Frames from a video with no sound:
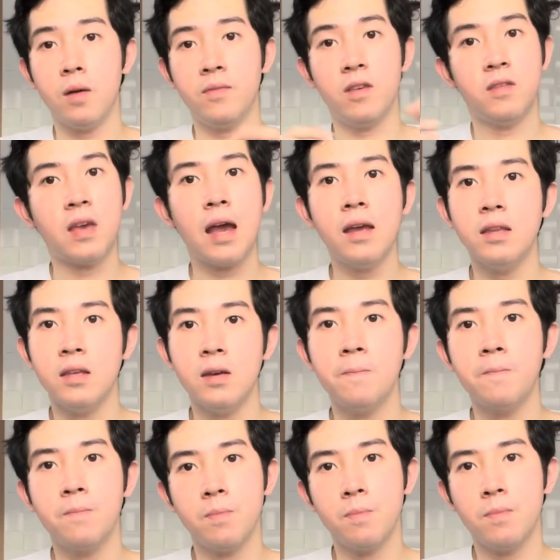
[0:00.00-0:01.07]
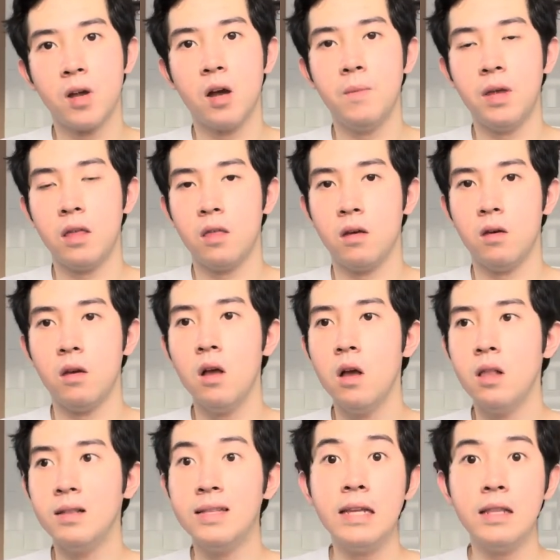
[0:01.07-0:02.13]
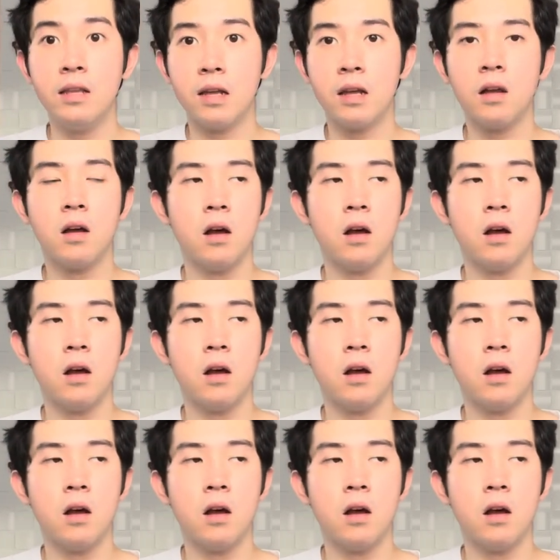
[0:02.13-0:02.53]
society, becoming the leading